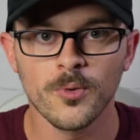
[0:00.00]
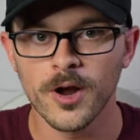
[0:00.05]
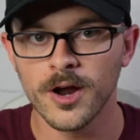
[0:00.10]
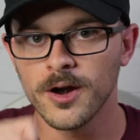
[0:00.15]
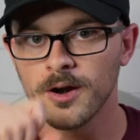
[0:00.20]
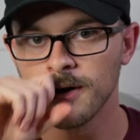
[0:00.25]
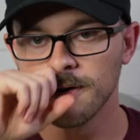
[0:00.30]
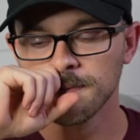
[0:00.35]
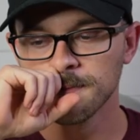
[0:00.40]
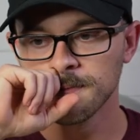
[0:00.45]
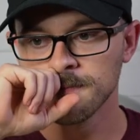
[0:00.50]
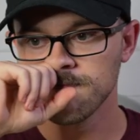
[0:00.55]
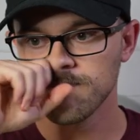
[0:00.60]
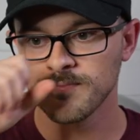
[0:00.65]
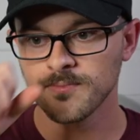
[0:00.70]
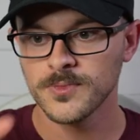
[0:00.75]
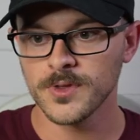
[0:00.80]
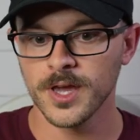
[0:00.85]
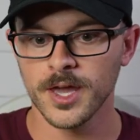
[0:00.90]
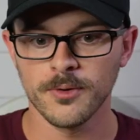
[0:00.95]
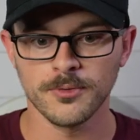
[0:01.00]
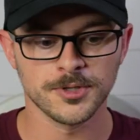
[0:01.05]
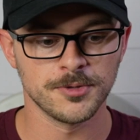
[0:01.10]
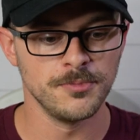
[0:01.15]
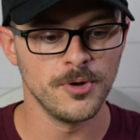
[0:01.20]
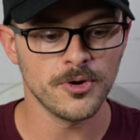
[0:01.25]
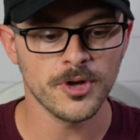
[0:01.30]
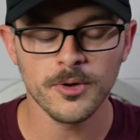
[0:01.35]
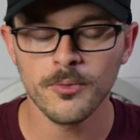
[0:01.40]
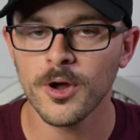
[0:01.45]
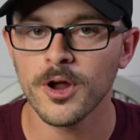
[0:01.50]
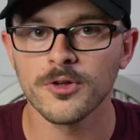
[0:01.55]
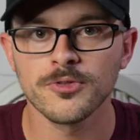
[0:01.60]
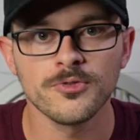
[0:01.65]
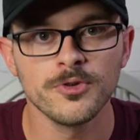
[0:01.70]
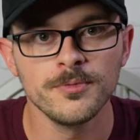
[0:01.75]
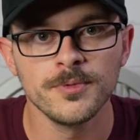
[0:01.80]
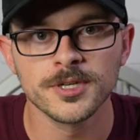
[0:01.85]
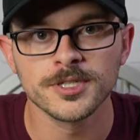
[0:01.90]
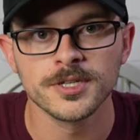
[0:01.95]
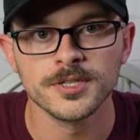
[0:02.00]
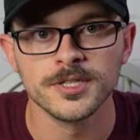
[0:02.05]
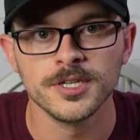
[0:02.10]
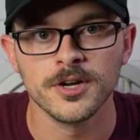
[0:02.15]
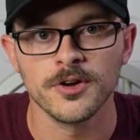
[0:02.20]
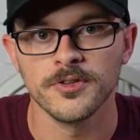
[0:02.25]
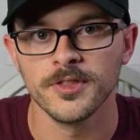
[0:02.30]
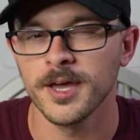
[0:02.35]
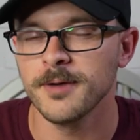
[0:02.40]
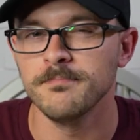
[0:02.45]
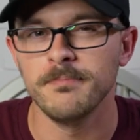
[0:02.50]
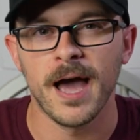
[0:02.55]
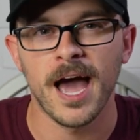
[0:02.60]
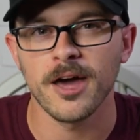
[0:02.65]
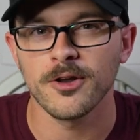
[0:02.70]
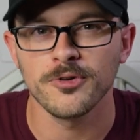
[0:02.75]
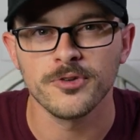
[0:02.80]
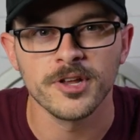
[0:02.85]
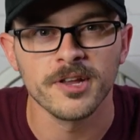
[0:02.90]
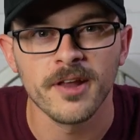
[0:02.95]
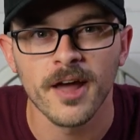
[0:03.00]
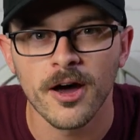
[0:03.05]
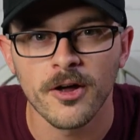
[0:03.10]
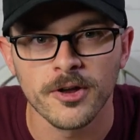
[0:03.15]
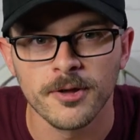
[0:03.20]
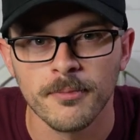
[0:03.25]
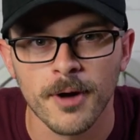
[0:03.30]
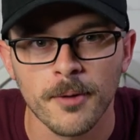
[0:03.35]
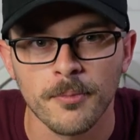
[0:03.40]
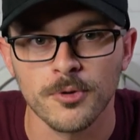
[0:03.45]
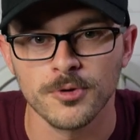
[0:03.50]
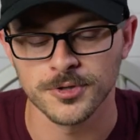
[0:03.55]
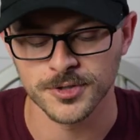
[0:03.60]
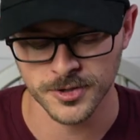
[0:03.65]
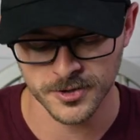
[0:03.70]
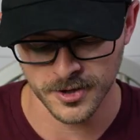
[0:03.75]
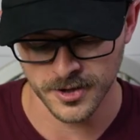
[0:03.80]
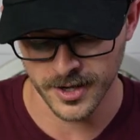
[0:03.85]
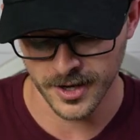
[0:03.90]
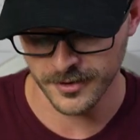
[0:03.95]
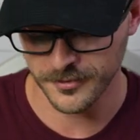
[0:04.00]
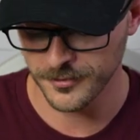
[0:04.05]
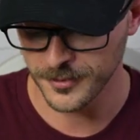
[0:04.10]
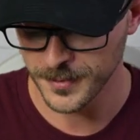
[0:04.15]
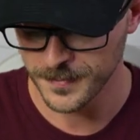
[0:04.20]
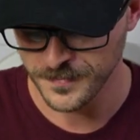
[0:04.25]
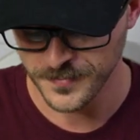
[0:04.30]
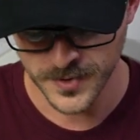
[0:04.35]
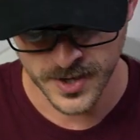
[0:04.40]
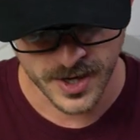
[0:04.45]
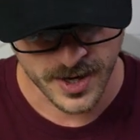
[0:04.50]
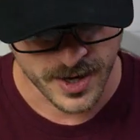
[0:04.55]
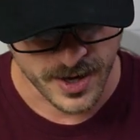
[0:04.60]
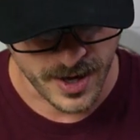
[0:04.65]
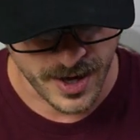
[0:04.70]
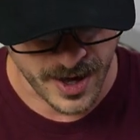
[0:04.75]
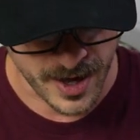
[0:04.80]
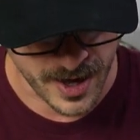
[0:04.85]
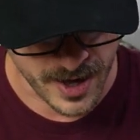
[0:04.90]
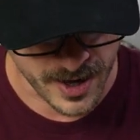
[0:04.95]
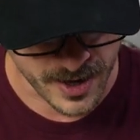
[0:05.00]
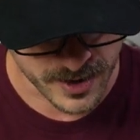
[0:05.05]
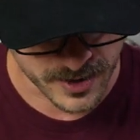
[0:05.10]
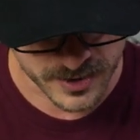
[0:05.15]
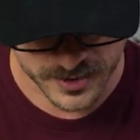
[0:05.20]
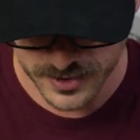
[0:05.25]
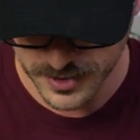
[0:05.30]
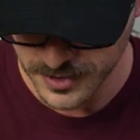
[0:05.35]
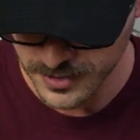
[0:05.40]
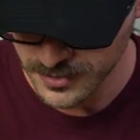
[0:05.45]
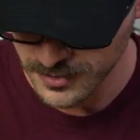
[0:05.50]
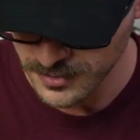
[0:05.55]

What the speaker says: where it was Milky Way or Three Musketeer, and they battled it out in my personal life. And